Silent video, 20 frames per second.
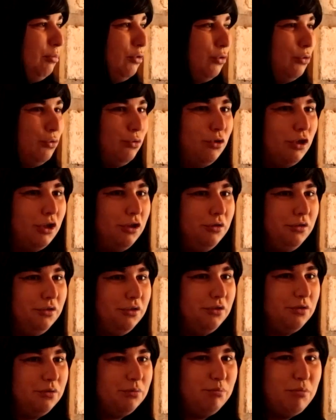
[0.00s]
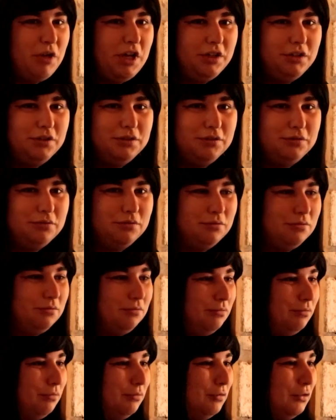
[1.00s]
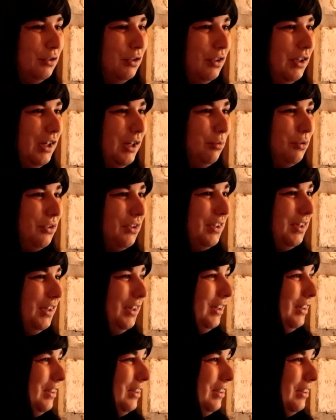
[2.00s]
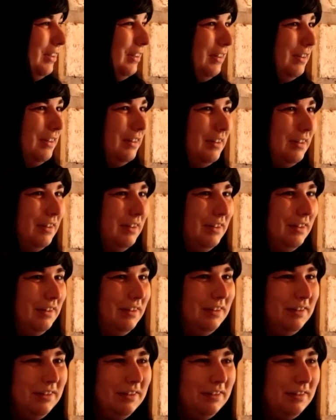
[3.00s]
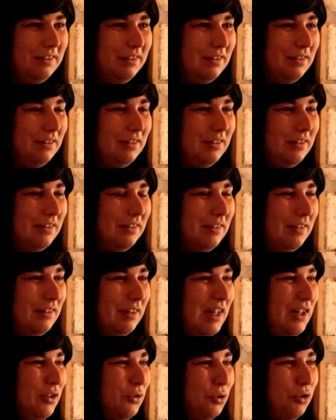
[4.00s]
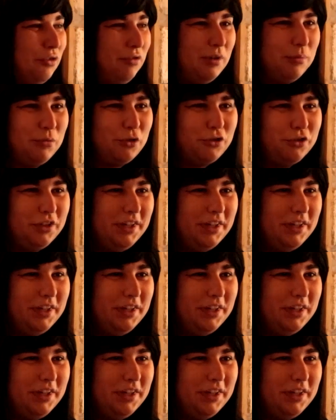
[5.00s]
people who aren't men, I would say. I don't know if I'm